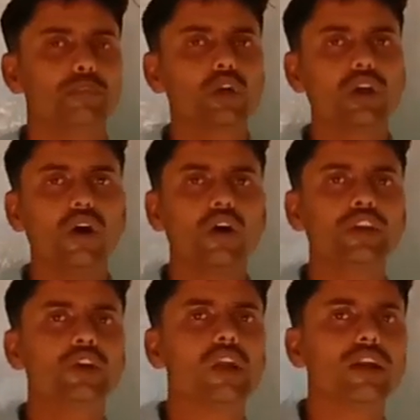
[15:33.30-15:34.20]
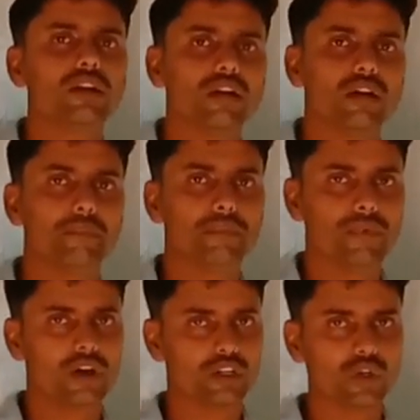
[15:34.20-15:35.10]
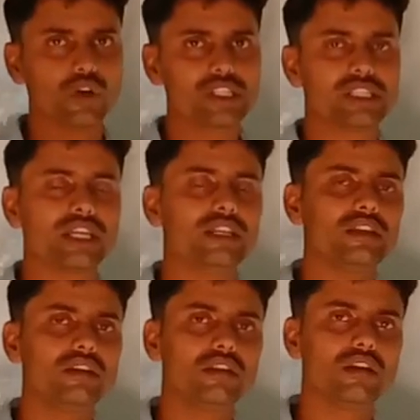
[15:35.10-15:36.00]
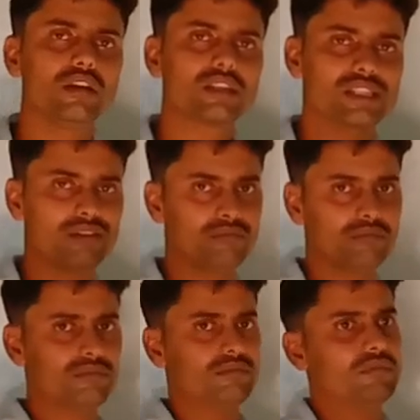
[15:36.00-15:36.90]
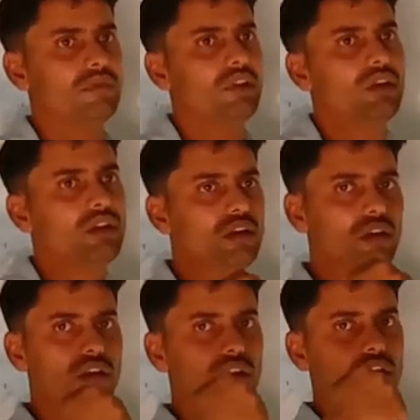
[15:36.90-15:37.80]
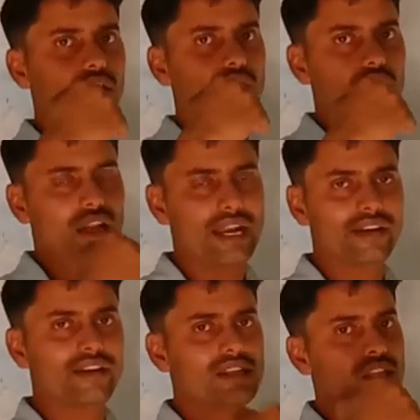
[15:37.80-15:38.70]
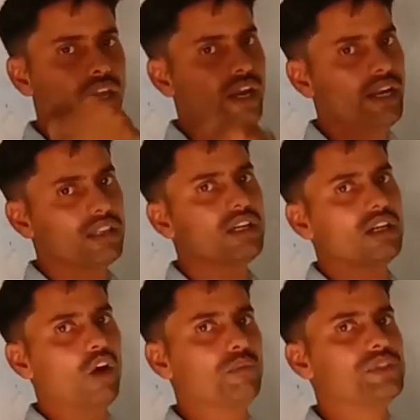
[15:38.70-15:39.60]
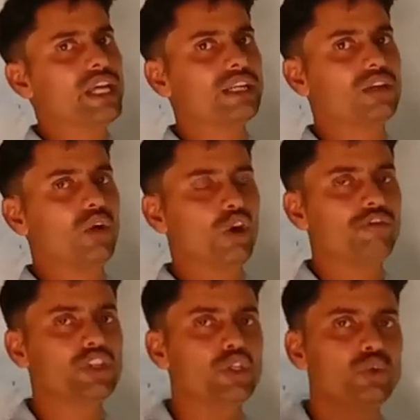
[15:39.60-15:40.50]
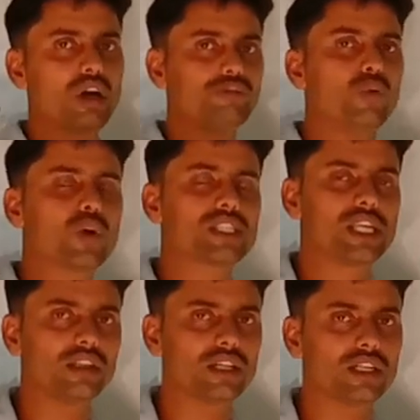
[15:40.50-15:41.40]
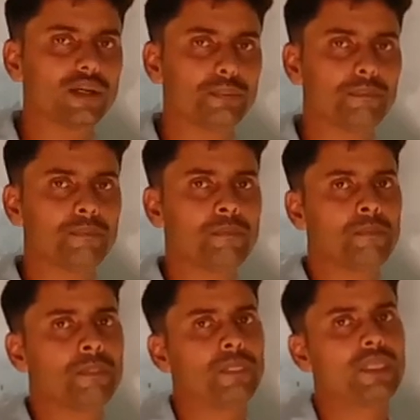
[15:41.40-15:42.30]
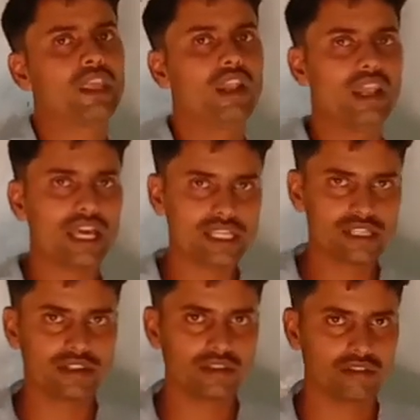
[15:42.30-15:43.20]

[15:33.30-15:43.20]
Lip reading: put on your torch, then some light rays hit the object on which you are focusing the light.